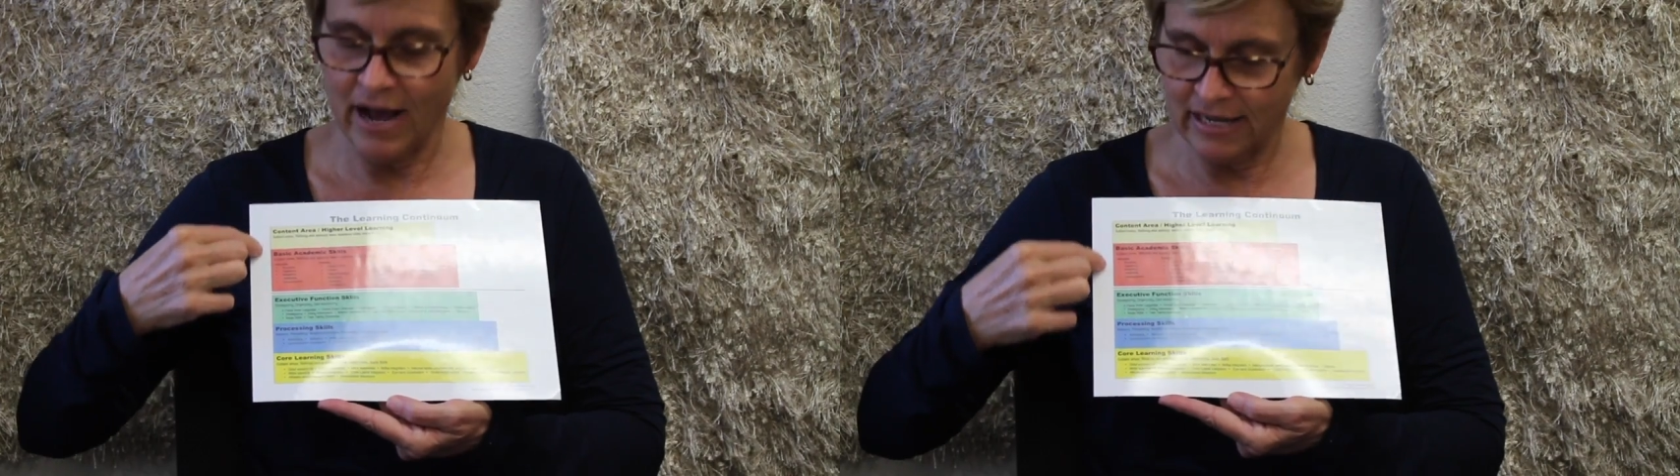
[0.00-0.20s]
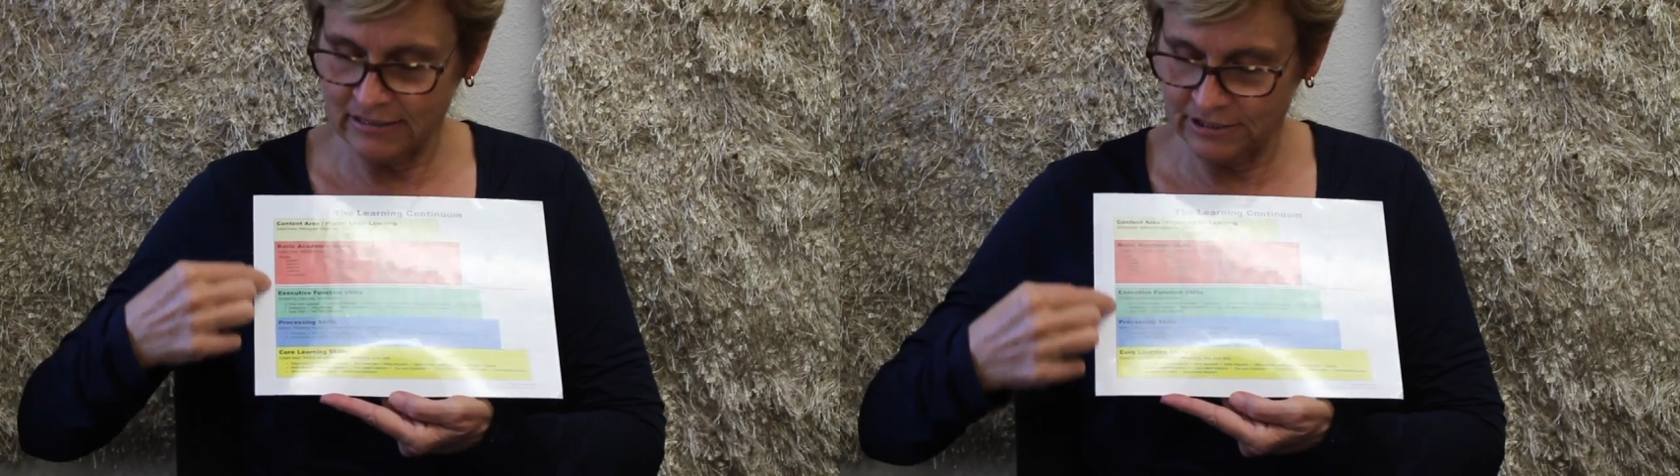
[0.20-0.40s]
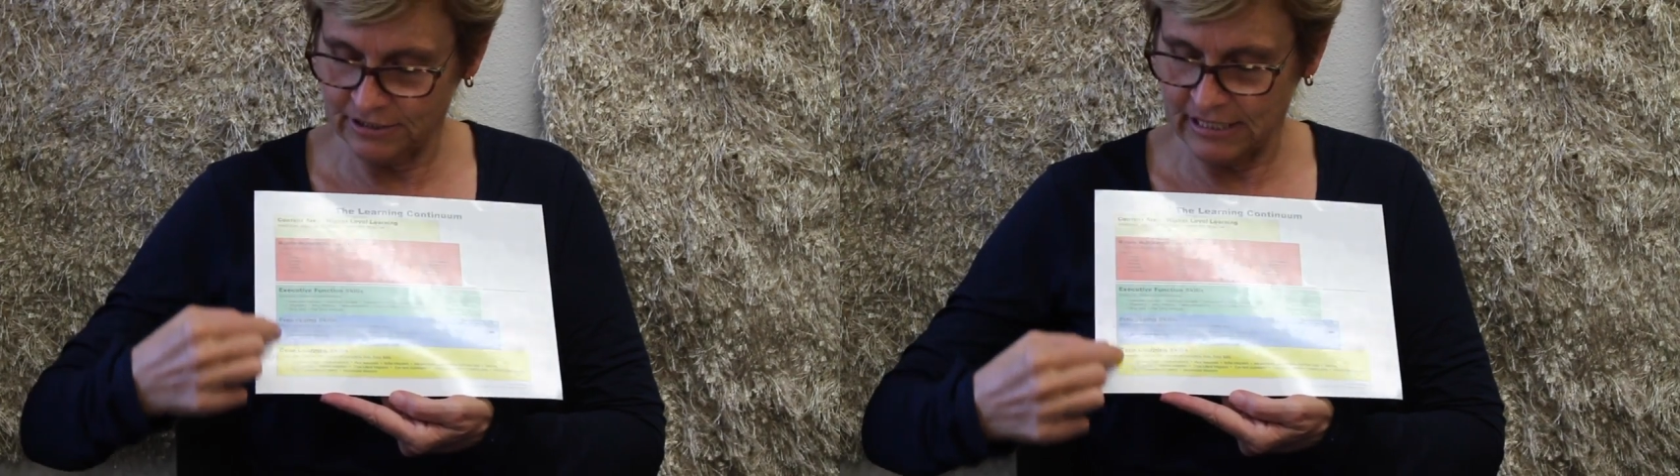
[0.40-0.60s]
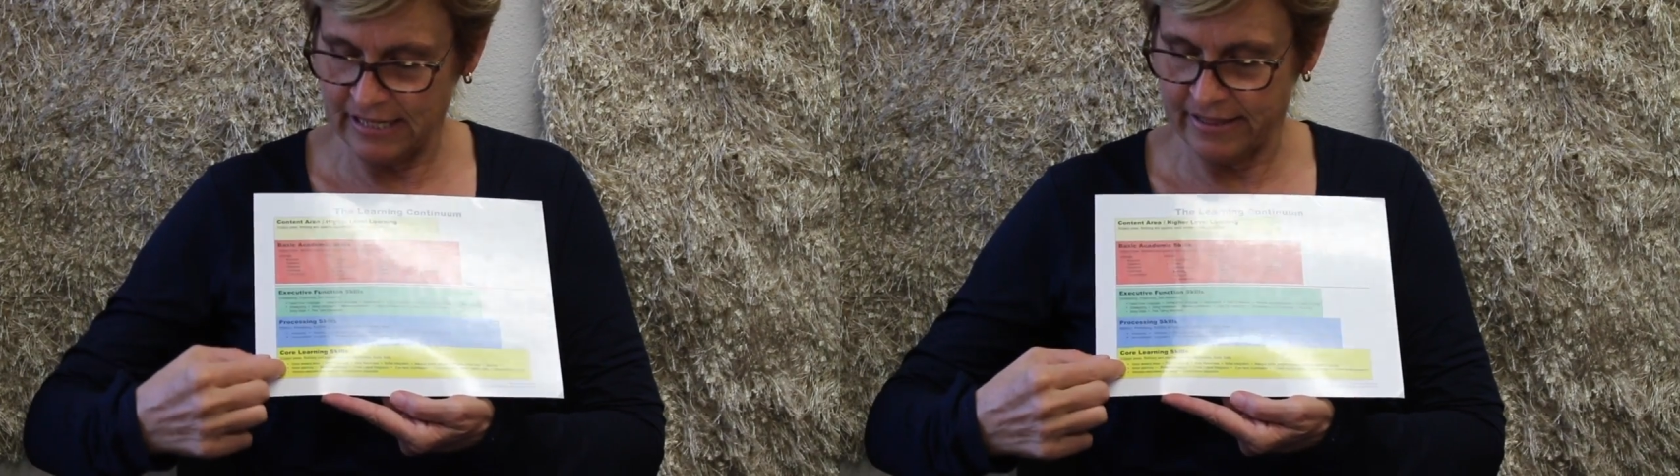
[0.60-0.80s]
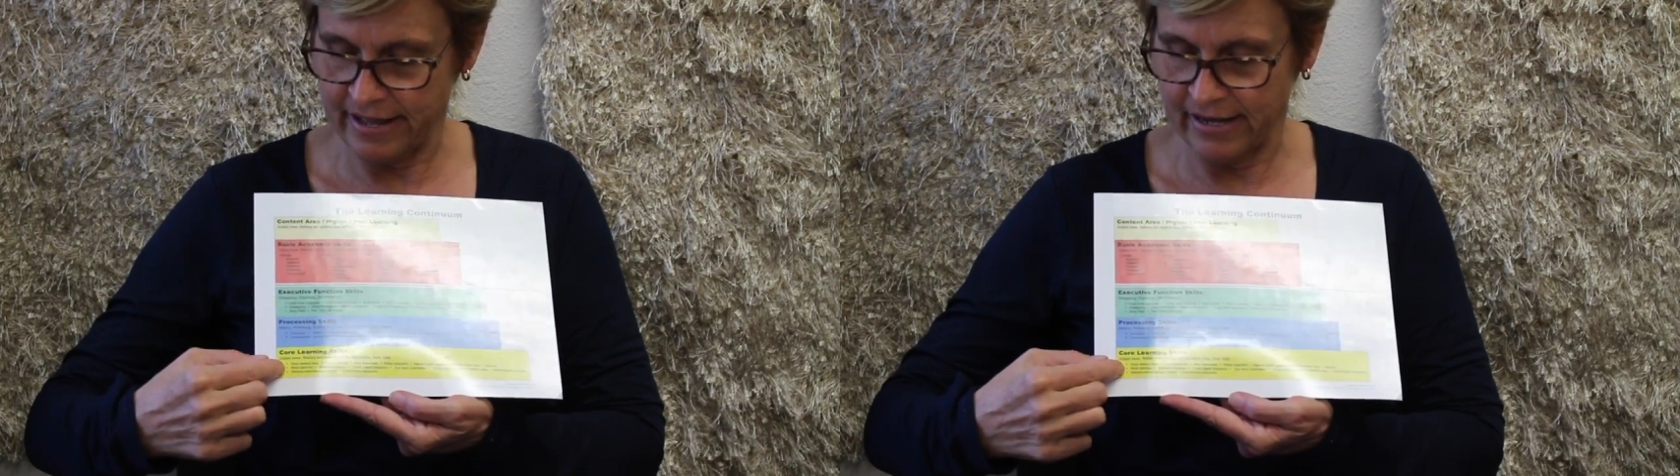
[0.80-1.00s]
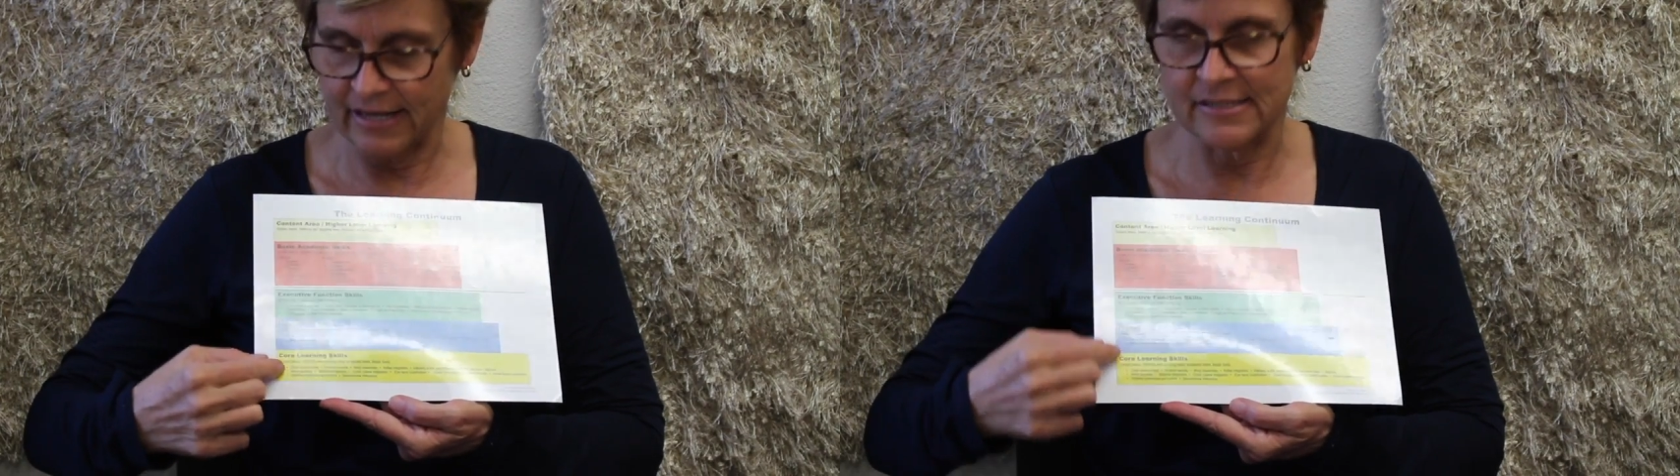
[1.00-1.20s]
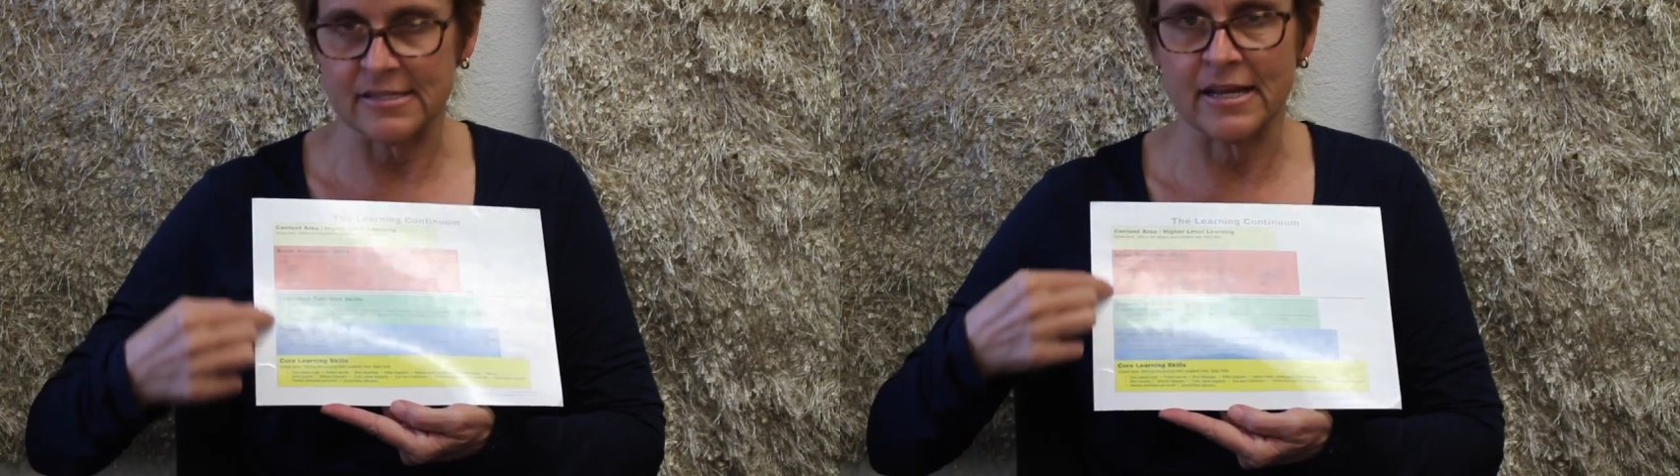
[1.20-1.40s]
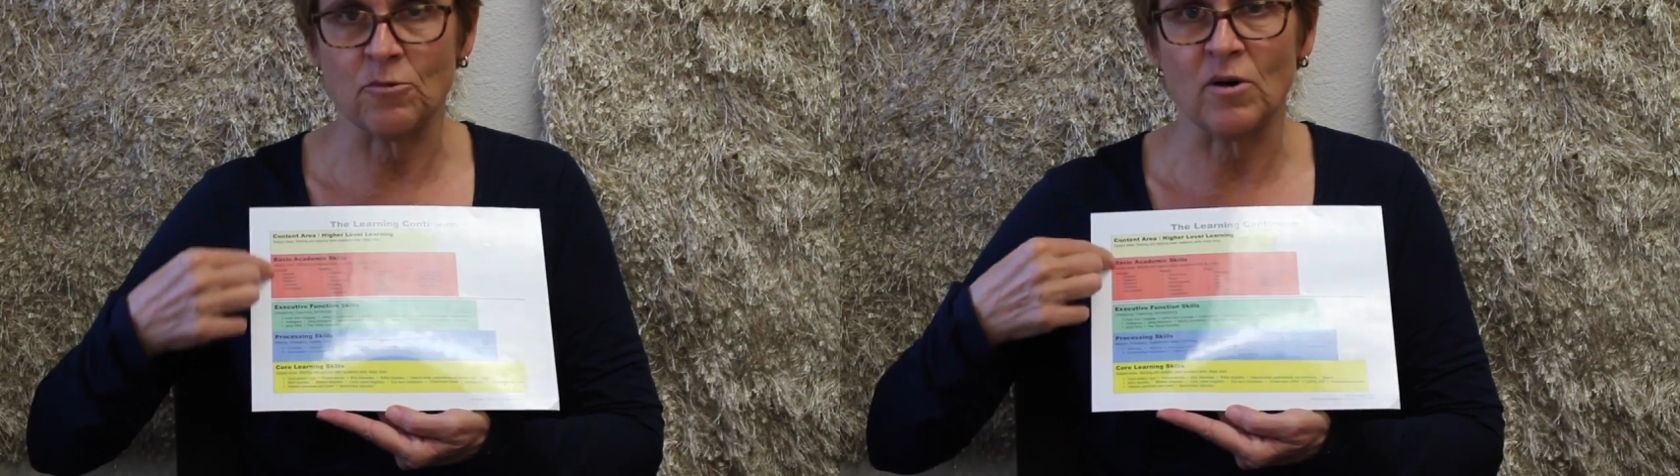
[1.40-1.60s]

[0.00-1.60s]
underneath that and say,